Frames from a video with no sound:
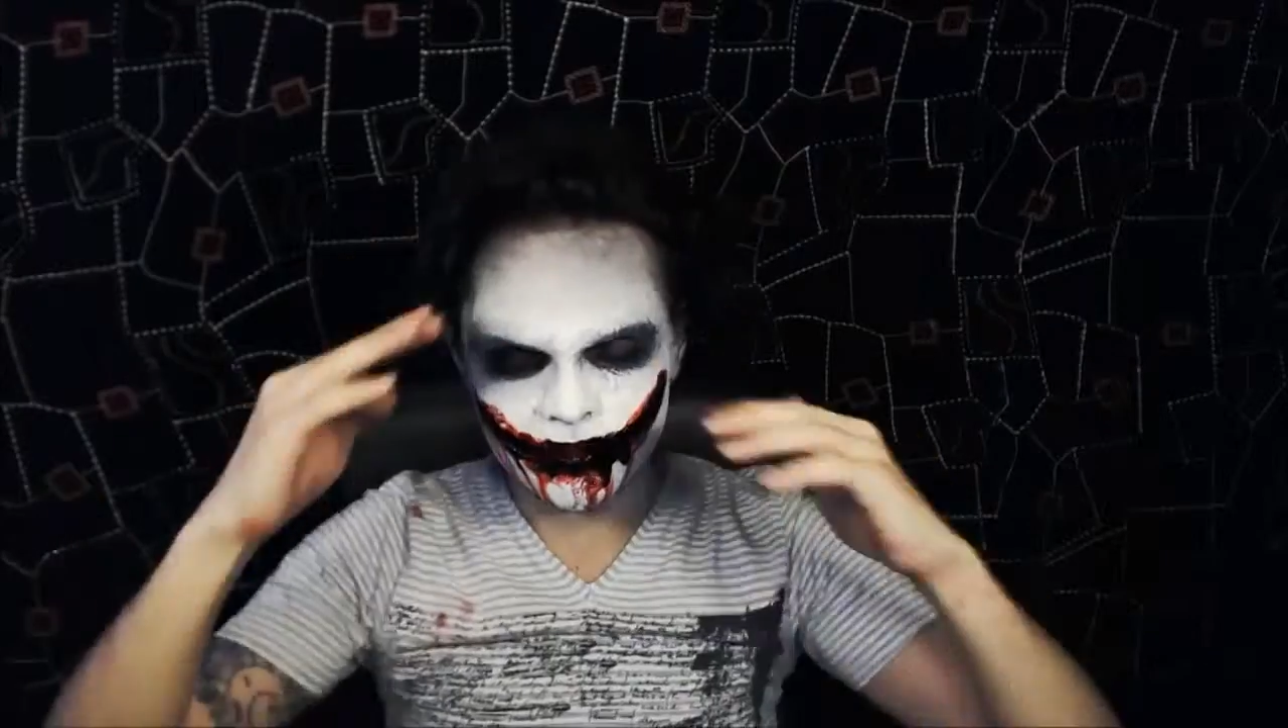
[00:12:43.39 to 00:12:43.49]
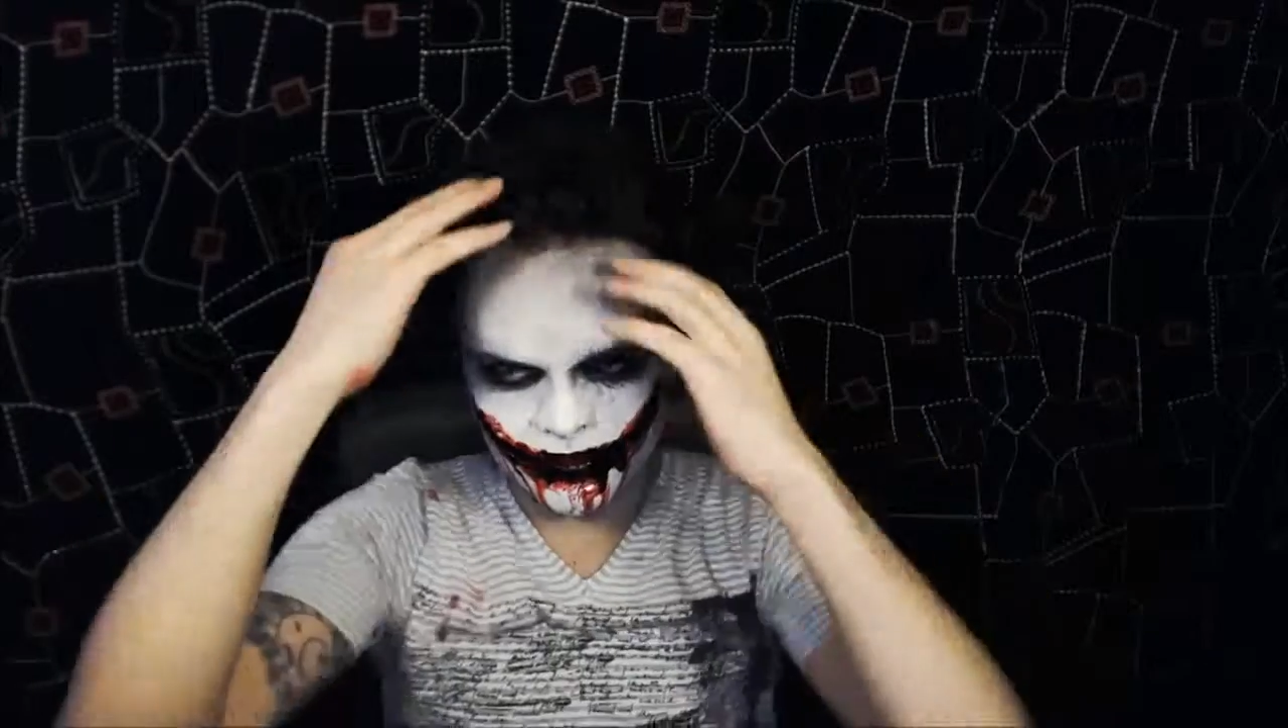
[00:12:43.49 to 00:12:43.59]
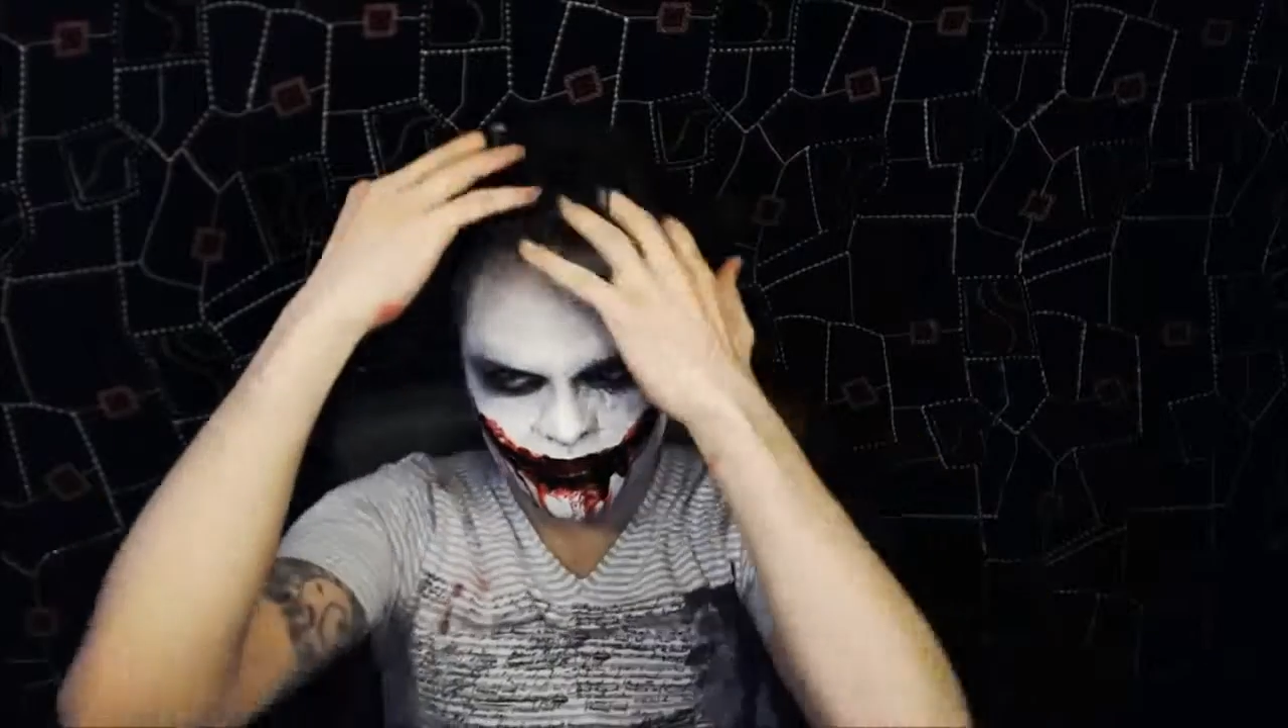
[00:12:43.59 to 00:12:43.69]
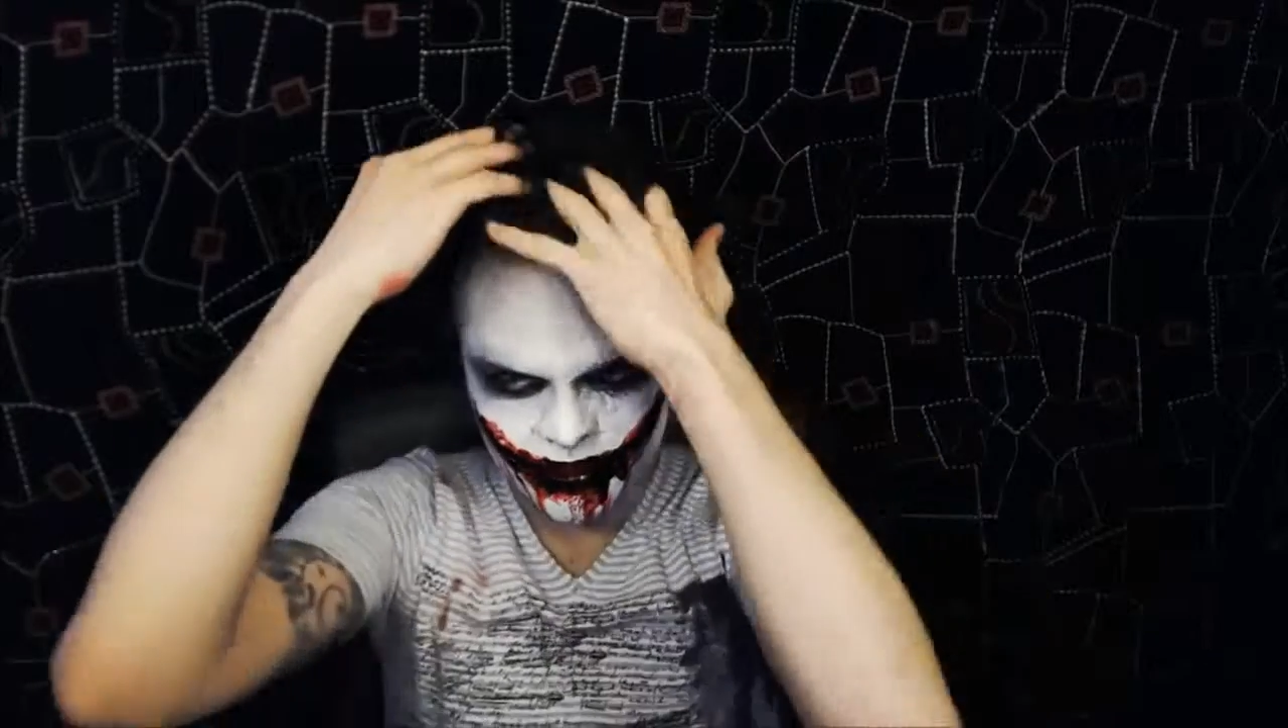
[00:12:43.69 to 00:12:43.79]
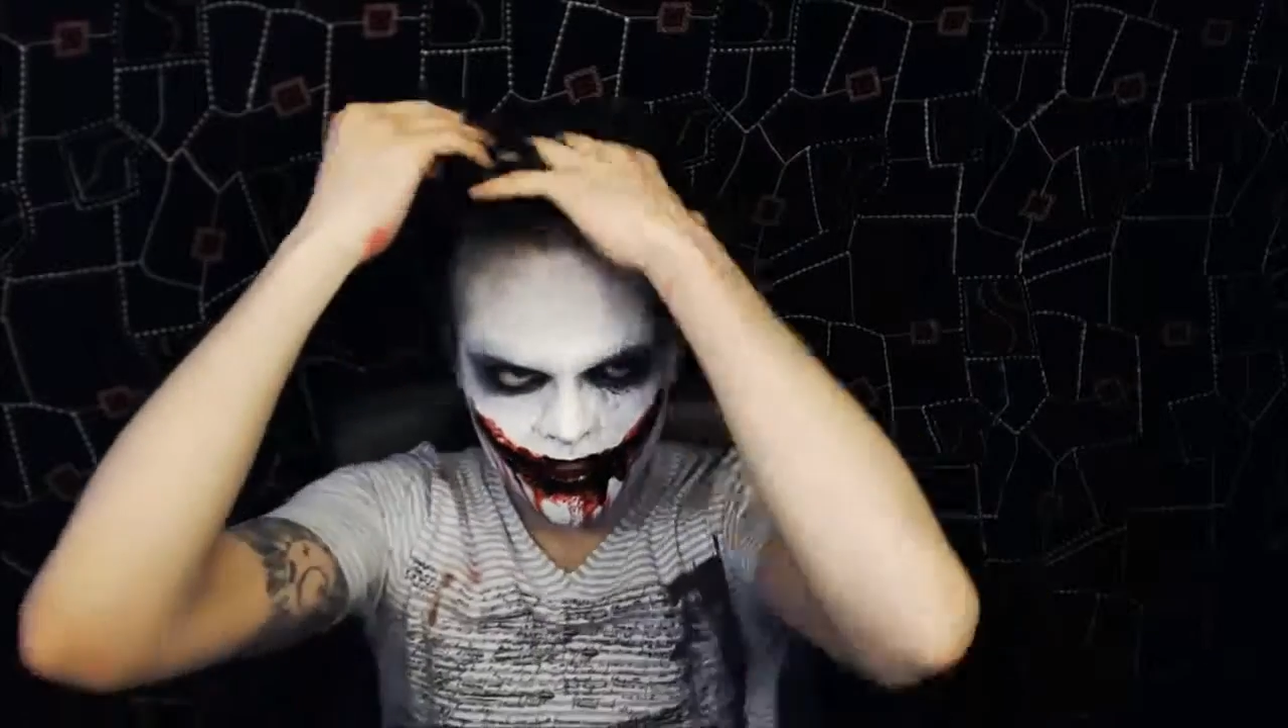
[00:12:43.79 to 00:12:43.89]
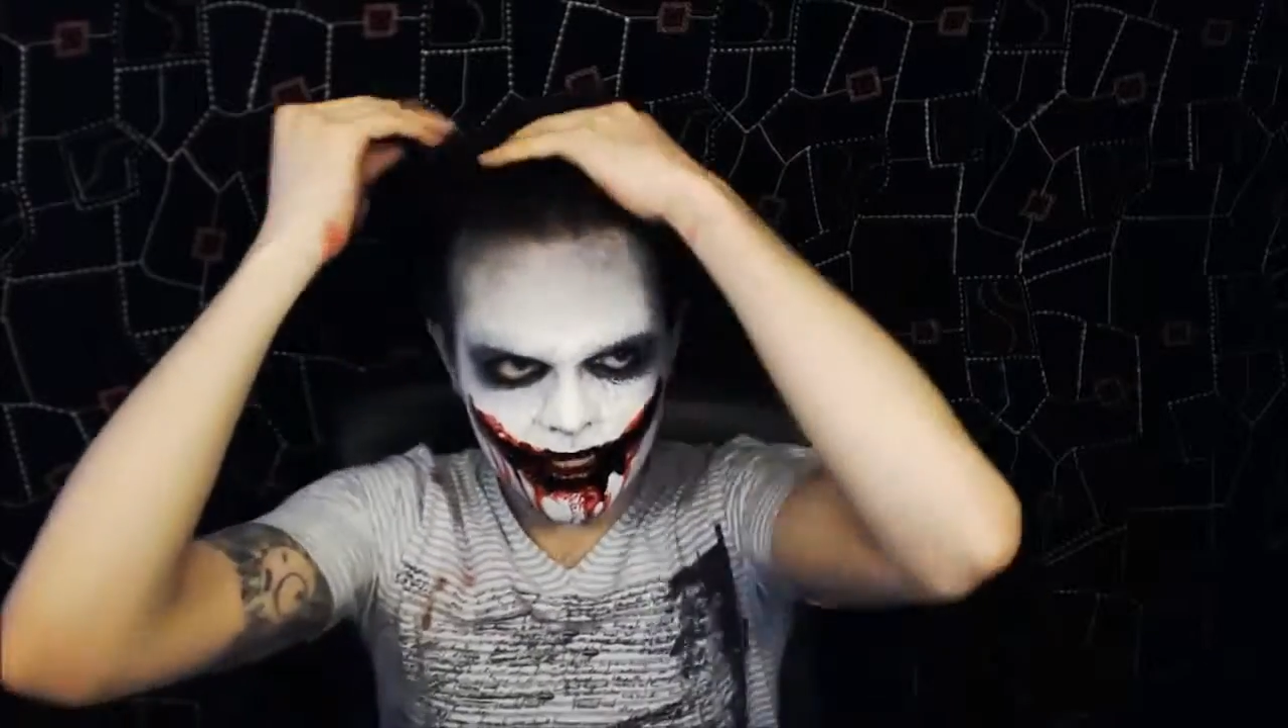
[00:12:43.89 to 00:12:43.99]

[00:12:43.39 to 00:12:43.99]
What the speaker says: and